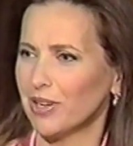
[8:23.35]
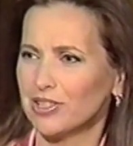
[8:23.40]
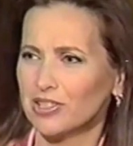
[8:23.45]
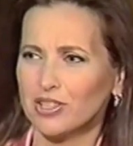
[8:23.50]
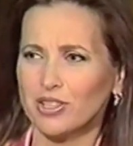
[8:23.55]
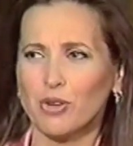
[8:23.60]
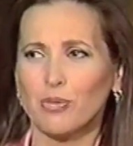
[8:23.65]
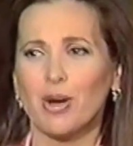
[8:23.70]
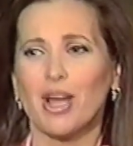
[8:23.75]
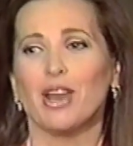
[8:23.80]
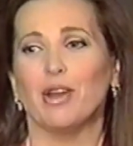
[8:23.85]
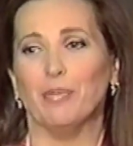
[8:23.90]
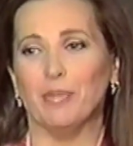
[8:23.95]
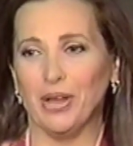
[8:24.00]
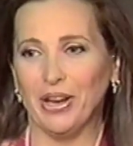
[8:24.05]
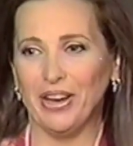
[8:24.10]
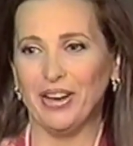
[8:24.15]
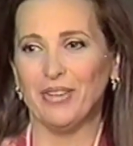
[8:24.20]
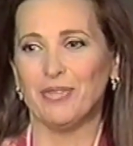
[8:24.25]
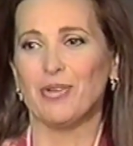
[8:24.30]
And I said, no, wait a
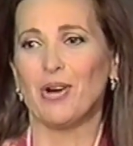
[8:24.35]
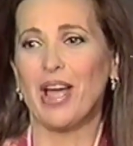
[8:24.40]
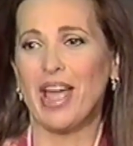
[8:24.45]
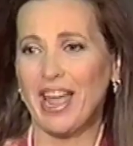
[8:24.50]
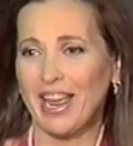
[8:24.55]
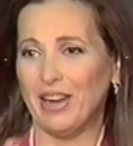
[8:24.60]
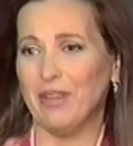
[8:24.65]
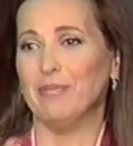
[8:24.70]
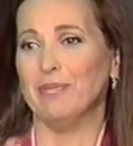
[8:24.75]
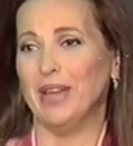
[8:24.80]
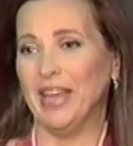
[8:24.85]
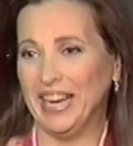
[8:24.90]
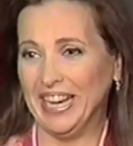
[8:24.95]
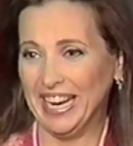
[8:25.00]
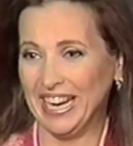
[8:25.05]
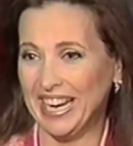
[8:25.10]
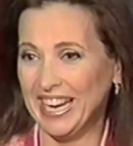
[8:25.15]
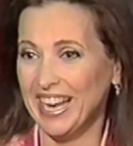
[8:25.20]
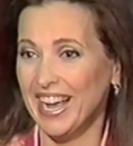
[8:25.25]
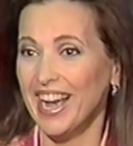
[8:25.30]
minute.
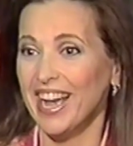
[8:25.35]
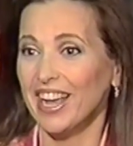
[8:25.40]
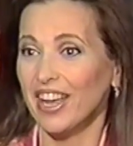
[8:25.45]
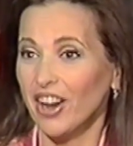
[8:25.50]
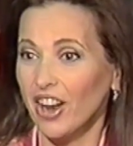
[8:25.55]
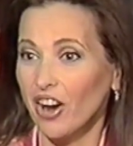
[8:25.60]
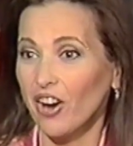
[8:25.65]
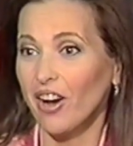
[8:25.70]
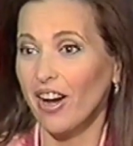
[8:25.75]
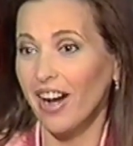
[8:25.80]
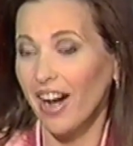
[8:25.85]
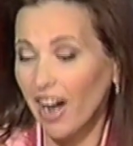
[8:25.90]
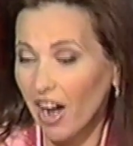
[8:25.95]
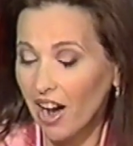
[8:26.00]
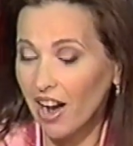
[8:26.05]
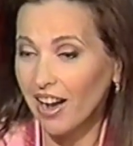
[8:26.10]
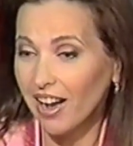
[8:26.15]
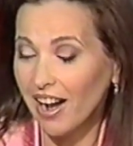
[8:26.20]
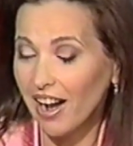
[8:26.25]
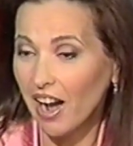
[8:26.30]
You know,
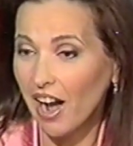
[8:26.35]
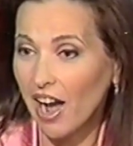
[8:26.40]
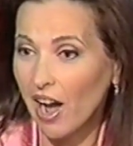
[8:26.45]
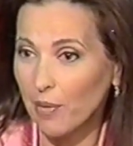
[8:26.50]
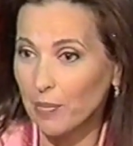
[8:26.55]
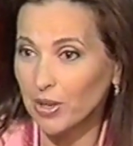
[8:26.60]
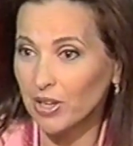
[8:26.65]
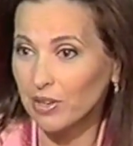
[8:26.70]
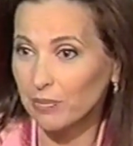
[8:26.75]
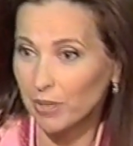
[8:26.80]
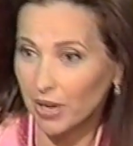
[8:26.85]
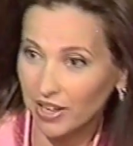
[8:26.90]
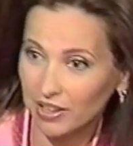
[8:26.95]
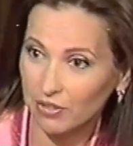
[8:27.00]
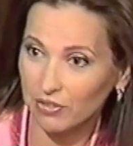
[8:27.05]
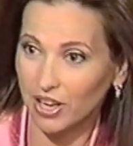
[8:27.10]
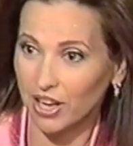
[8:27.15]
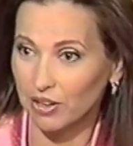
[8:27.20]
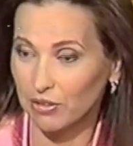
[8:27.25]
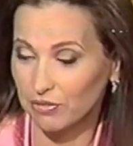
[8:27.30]
how many men
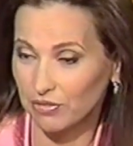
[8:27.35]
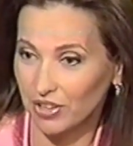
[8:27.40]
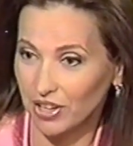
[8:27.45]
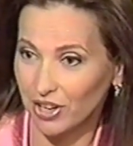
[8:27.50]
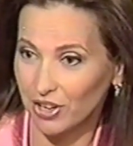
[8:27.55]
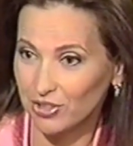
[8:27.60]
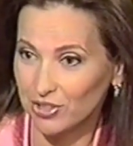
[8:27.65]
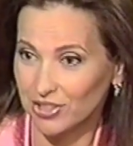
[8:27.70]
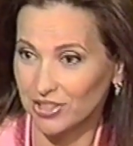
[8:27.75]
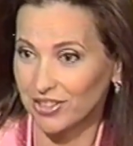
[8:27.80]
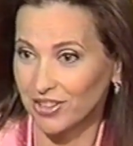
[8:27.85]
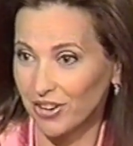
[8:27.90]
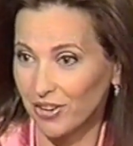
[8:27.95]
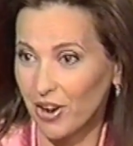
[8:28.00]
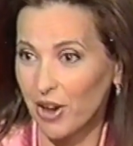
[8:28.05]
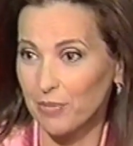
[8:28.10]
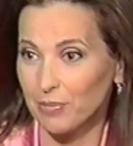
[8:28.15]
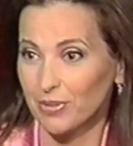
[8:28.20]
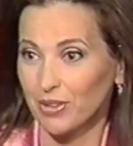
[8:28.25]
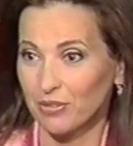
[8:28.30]
have had affairs, you
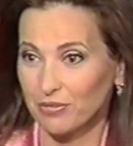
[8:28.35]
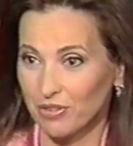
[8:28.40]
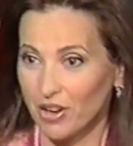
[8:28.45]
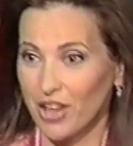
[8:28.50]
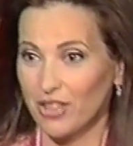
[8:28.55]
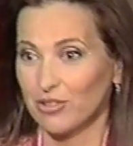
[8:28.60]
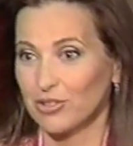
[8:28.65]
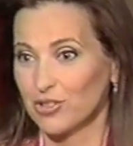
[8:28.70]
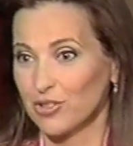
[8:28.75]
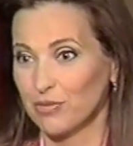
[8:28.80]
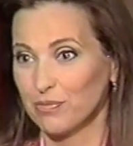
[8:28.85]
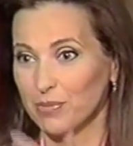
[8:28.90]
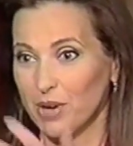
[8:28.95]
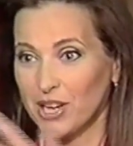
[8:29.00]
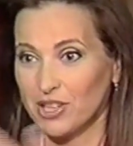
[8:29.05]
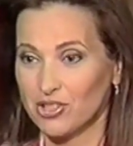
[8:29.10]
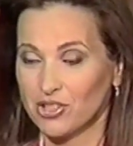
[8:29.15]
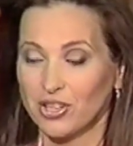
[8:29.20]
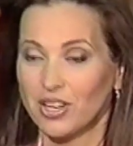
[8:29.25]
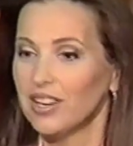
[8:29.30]
know, the fathers of
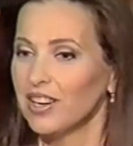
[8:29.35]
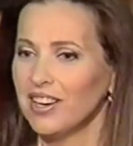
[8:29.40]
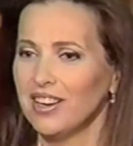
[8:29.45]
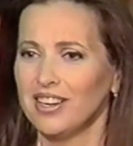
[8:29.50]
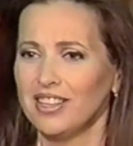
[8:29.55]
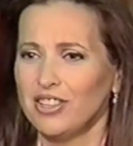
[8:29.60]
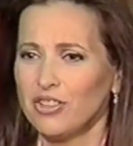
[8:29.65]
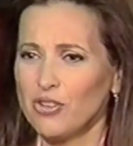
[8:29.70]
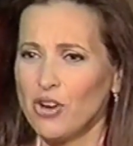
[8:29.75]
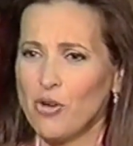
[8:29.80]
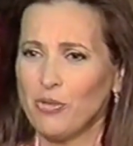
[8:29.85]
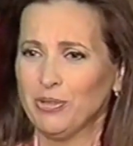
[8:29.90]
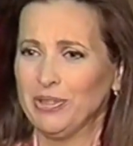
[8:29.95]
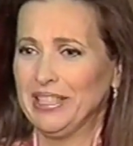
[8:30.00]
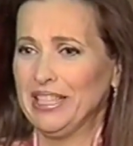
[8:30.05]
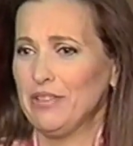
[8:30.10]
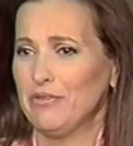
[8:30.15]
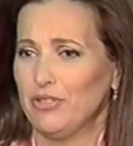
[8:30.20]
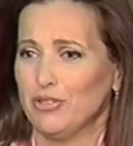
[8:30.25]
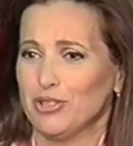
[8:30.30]
my children? You don't
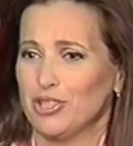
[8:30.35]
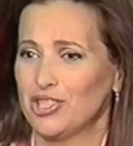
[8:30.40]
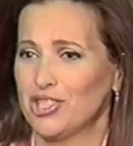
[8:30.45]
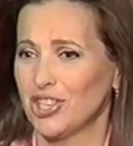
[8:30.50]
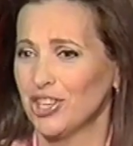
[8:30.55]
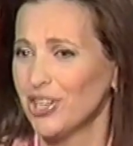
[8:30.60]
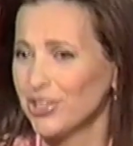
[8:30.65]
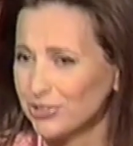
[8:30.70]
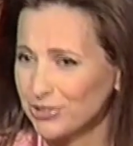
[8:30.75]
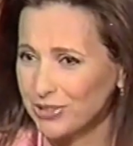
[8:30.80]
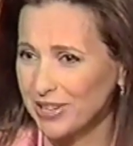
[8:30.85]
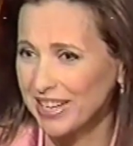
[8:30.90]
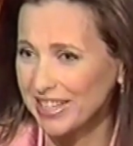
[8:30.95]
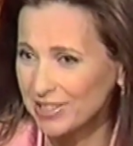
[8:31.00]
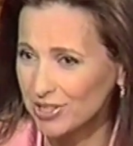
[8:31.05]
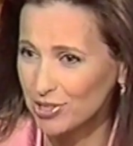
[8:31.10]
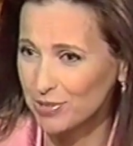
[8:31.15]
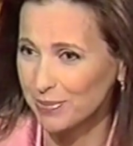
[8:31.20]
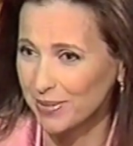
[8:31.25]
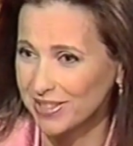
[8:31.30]
leave your
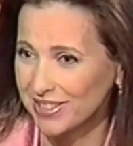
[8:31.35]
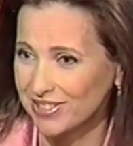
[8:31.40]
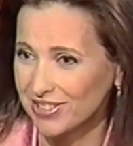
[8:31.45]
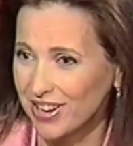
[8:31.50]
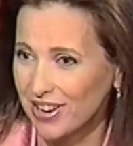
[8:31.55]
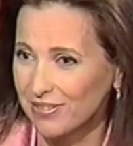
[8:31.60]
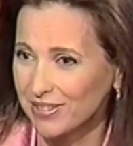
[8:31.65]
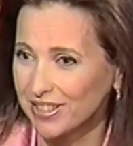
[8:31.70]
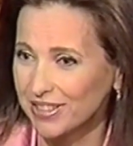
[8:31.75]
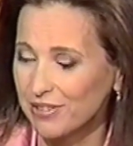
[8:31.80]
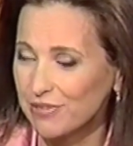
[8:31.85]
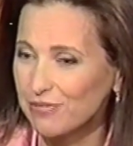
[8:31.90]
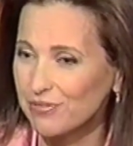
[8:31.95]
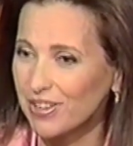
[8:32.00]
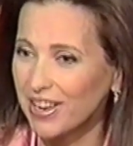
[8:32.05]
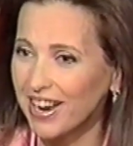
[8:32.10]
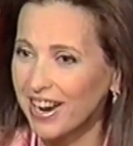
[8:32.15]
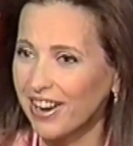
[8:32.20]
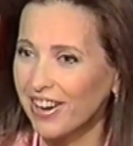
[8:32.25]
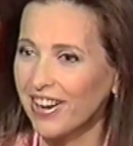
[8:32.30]
children just because they're having an
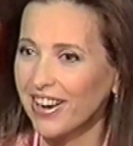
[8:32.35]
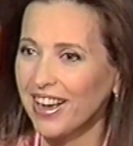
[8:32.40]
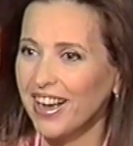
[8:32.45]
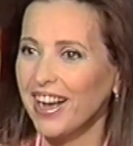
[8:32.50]
affair.